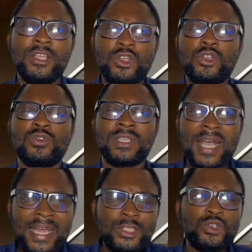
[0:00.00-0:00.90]
make sure you
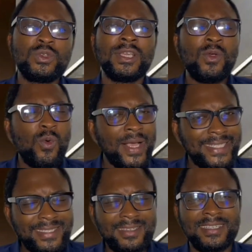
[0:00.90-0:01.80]
scan through the
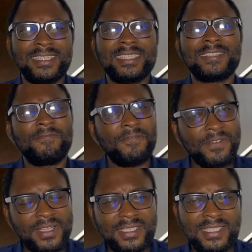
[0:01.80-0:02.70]
questions
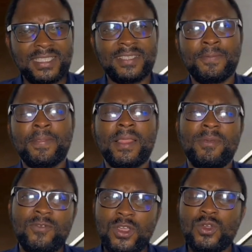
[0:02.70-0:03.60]
first
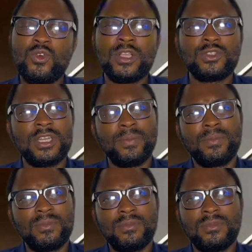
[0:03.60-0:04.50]
before you go
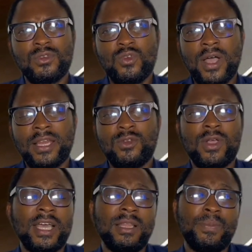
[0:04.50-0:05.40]
and
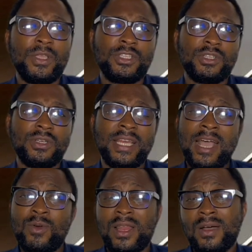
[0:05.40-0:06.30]
look at the picture.
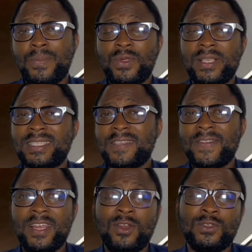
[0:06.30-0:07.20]
That will help you in
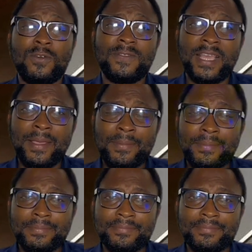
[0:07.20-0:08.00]
saving a lot of time.